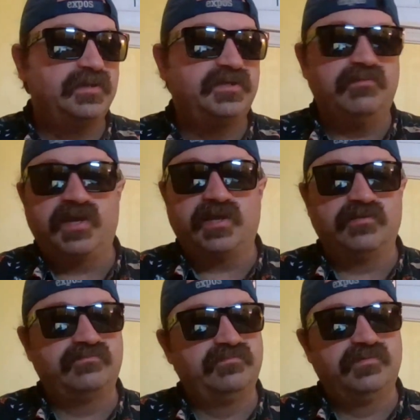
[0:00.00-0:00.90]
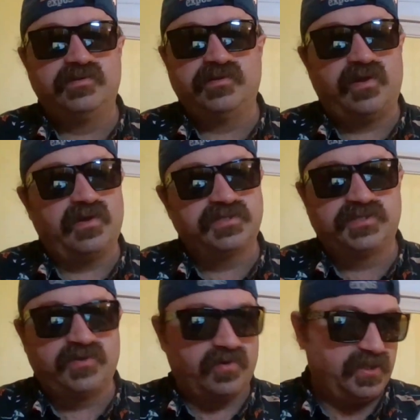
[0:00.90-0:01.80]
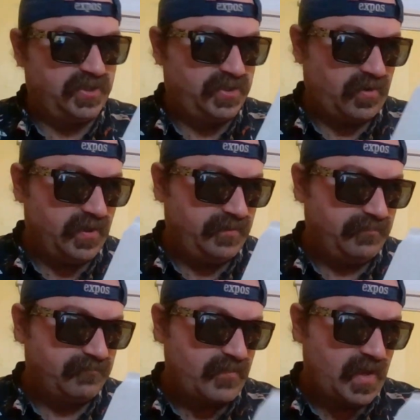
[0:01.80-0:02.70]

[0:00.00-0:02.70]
to make a long story short,